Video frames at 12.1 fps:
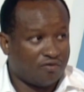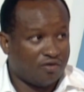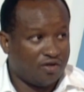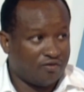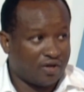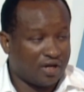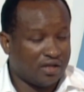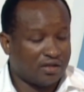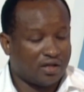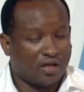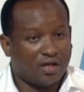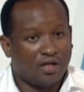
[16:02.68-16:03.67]
liver
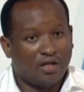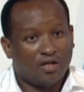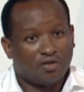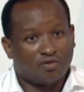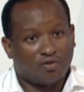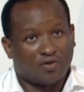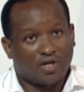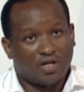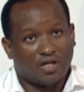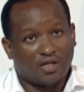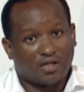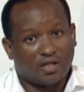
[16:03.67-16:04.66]
cancer. So you can
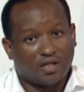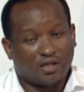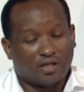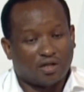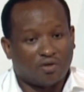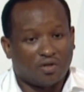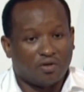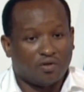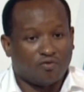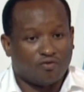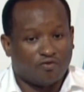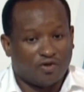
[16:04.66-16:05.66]
understand that actually
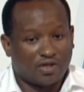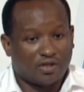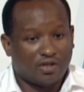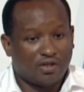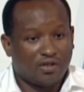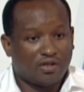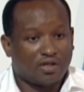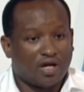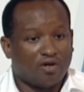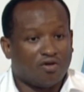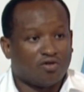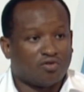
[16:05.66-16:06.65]
vaccines
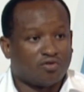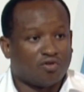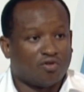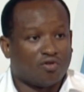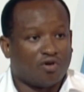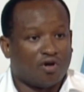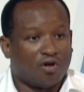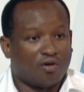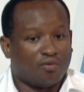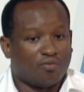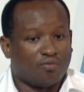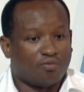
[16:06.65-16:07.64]
can also
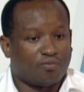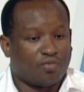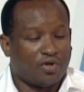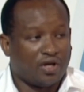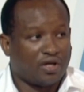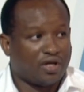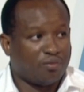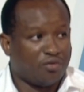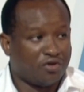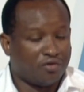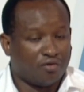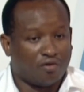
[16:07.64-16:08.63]
play a
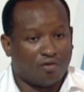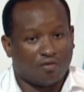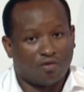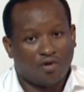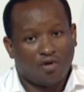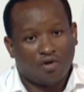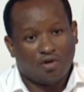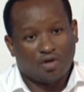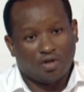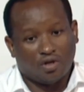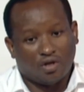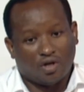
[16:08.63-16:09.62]
big role
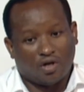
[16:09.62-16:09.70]
in